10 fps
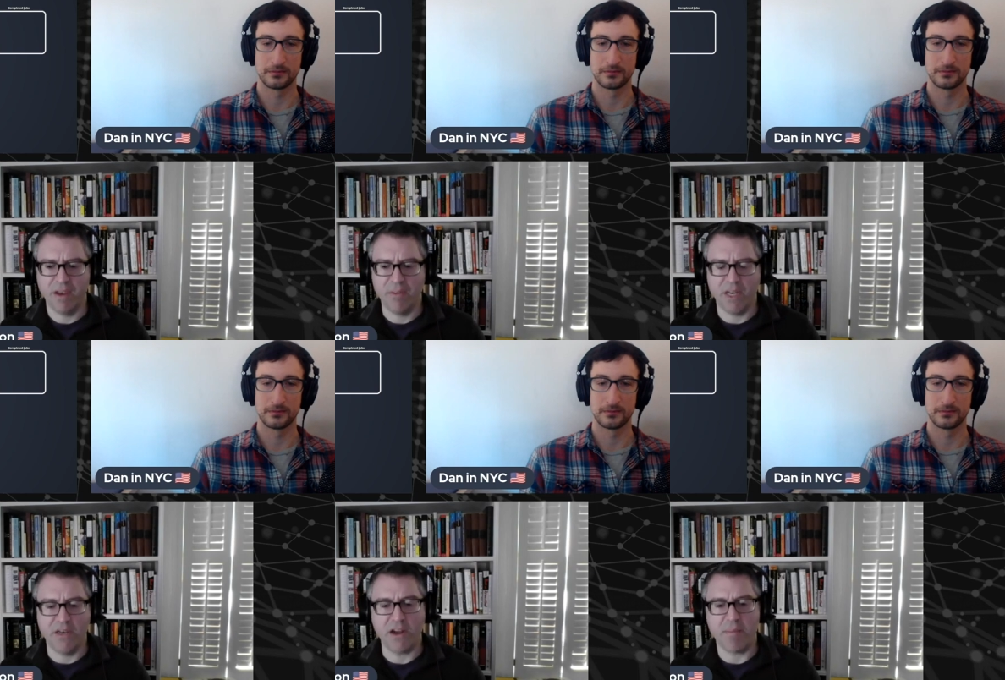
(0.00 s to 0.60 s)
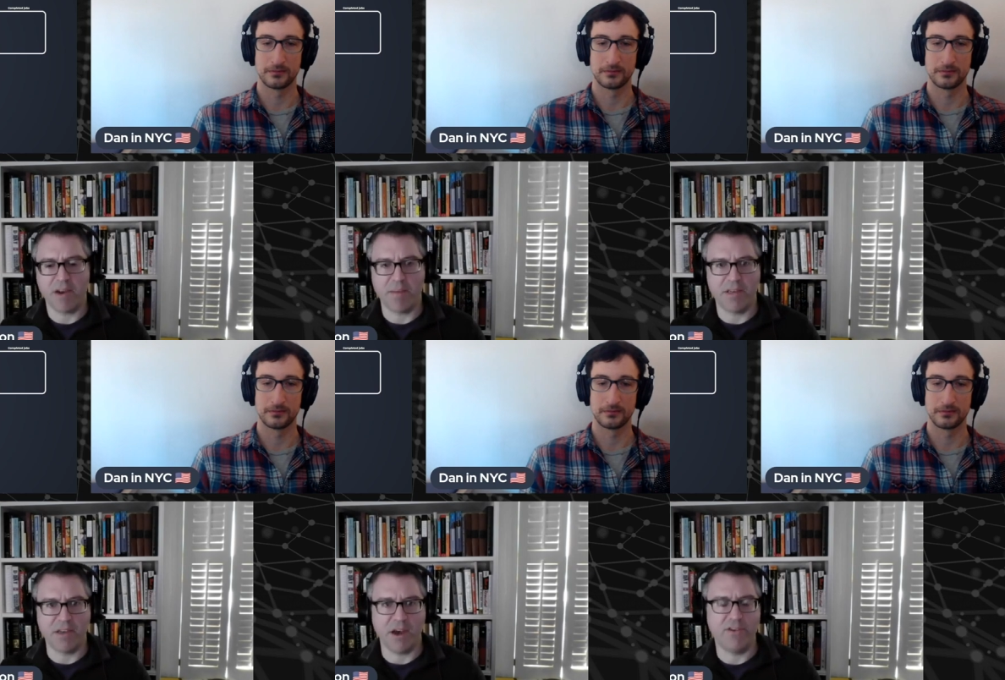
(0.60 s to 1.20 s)
Speaker 1: we need to chop it up
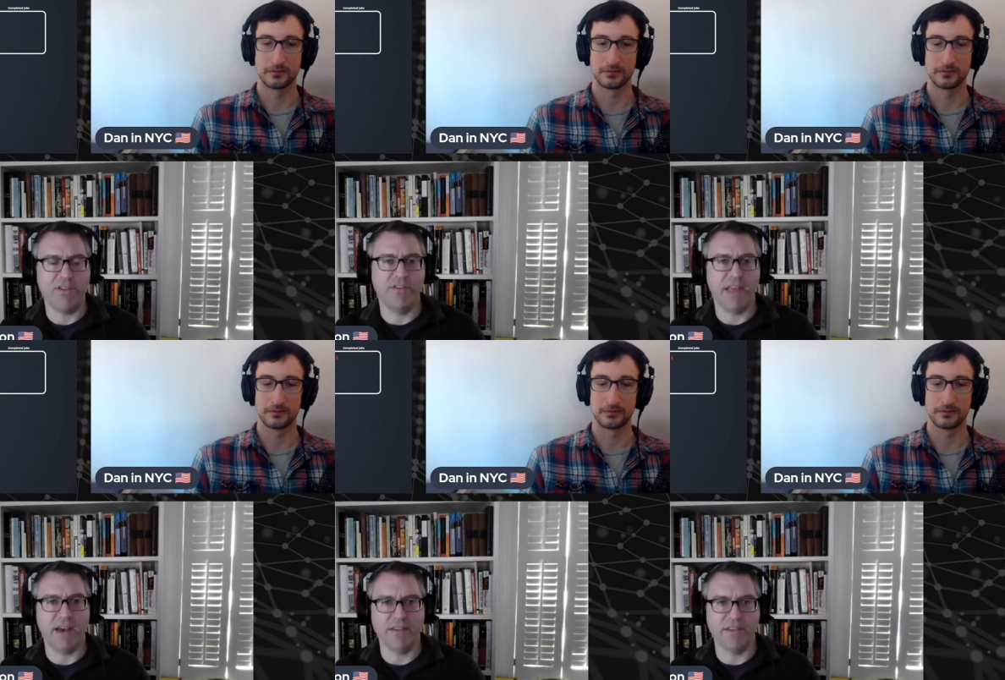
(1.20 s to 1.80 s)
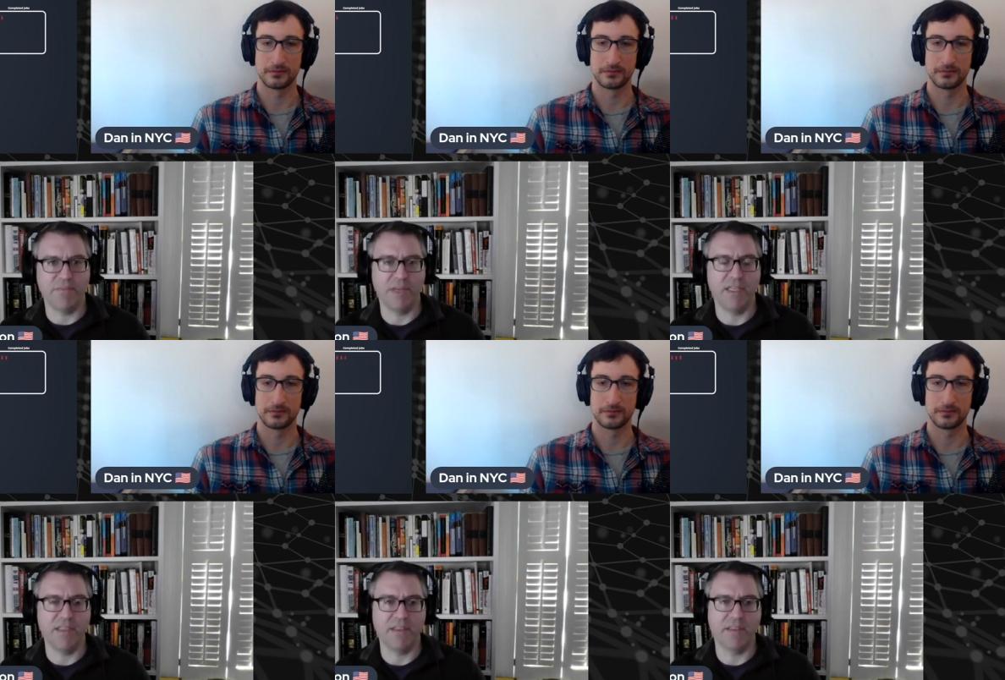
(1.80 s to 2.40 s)
into hundreds of thousands of
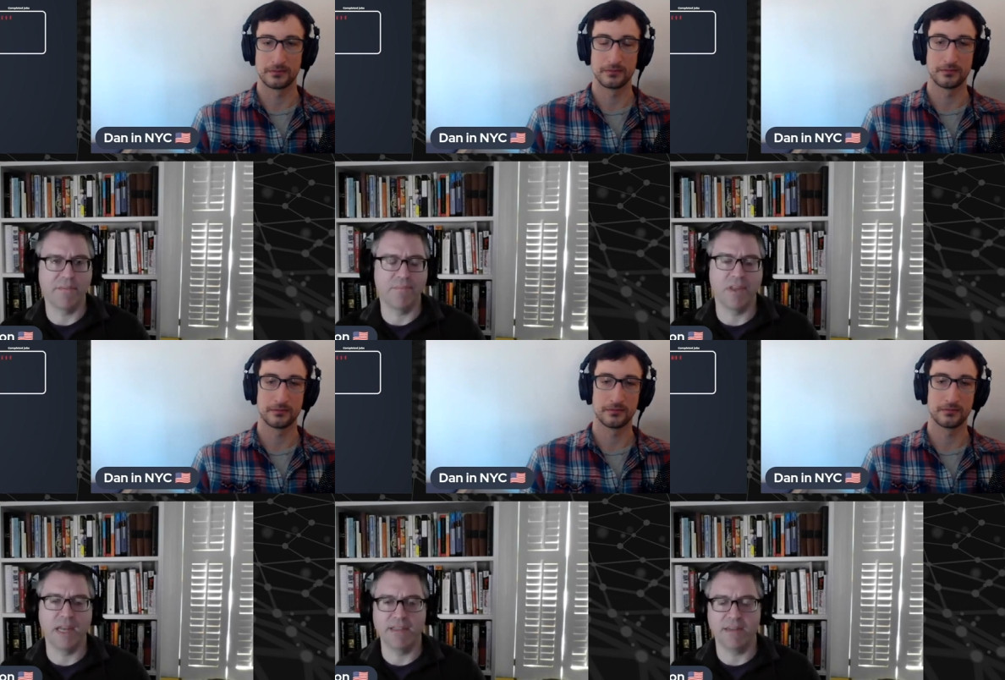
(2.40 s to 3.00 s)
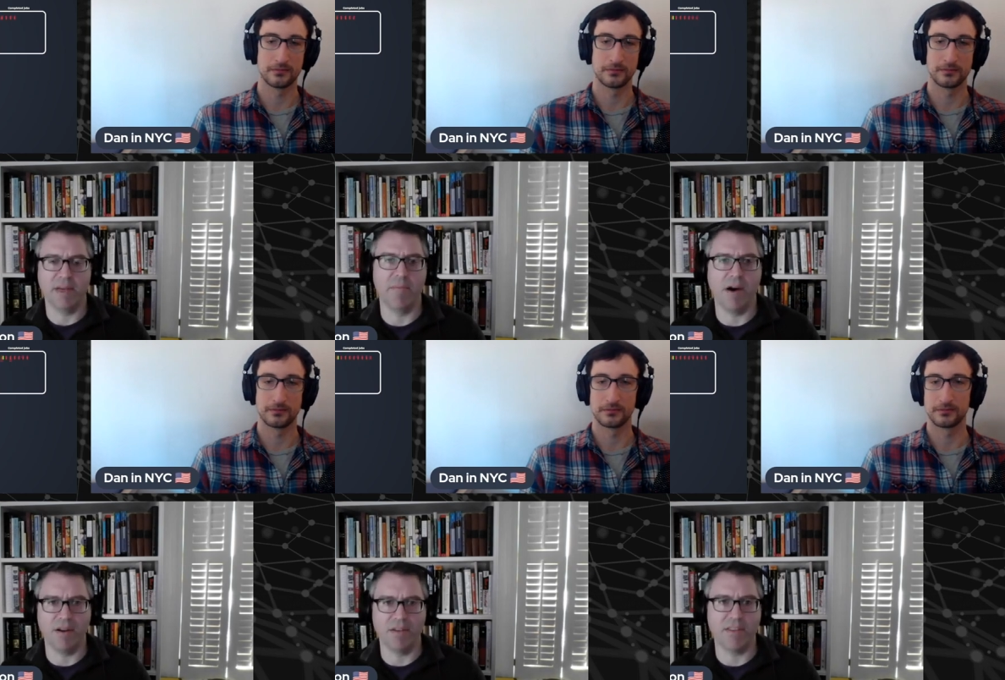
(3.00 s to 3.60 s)
pieces and estimate
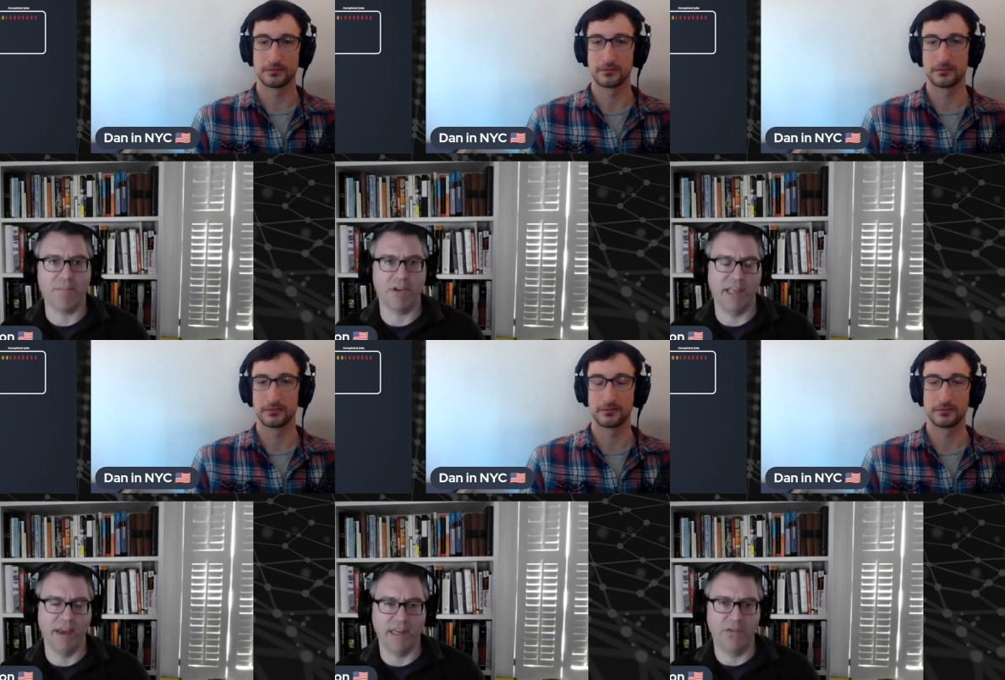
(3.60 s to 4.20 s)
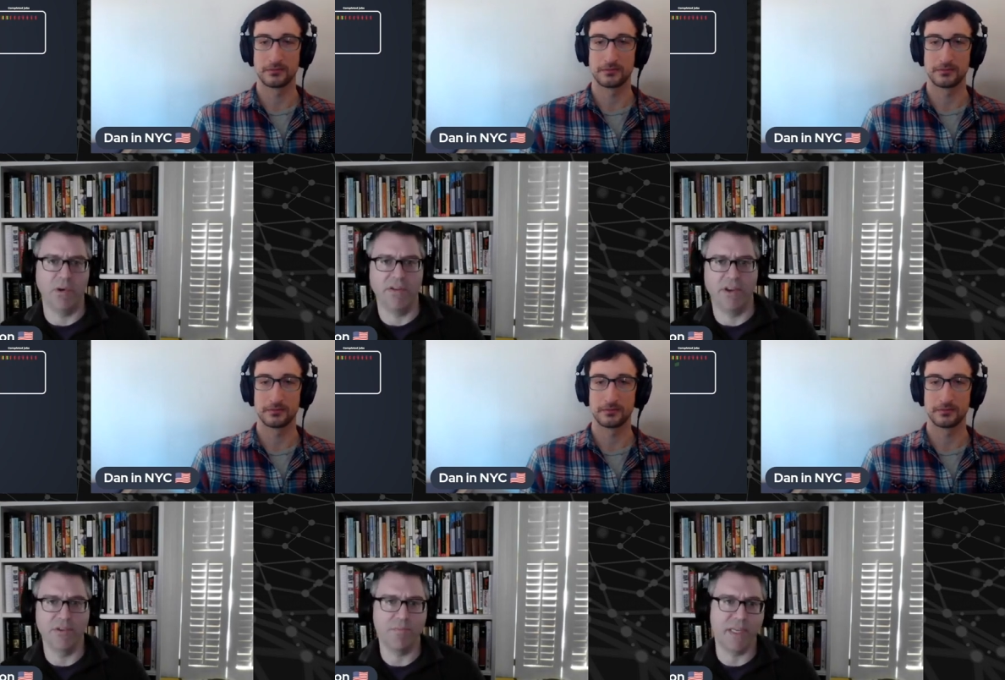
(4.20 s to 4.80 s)
models separately on each one of
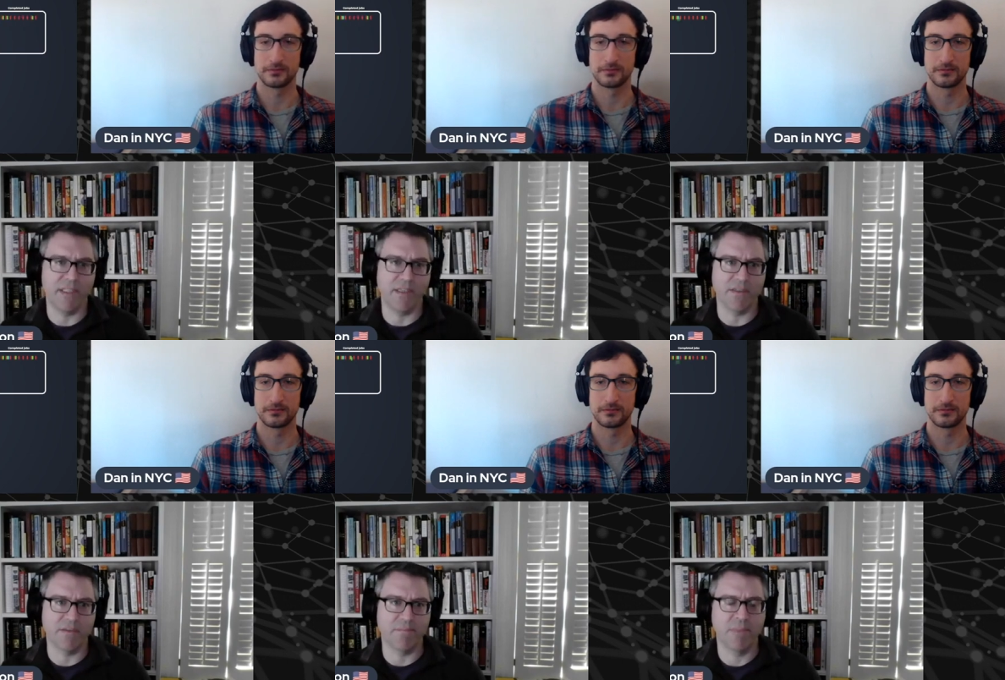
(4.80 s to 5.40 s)
those pieces.